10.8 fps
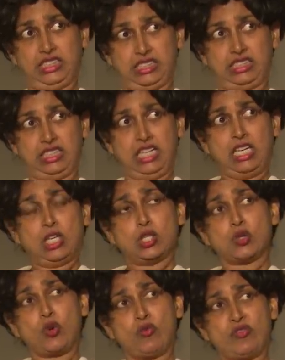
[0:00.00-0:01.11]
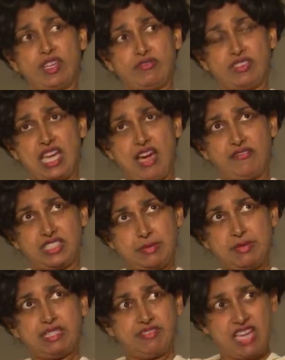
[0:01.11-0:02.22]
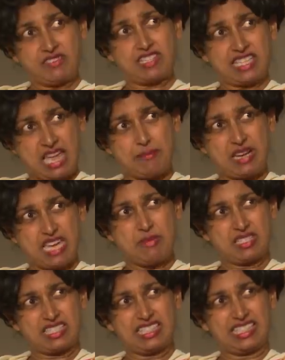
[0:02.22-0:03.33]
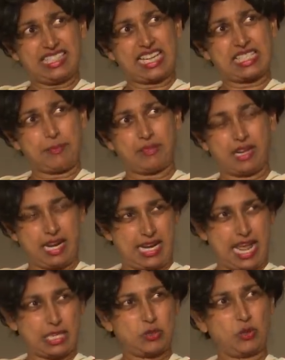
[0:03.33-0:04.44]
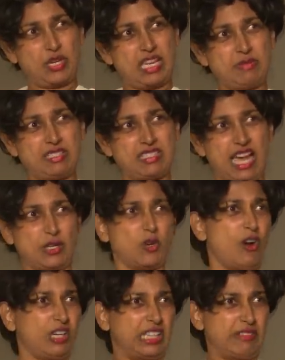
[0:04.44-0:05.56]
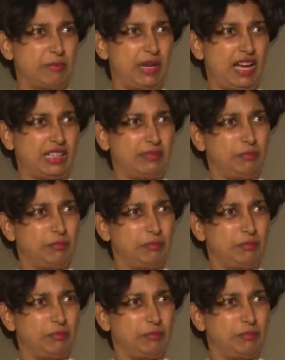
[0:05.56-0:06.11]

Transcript: Yes. So we, we have similar, we have the same neighbors really, except the next door neighbors, I don't want to give a plug,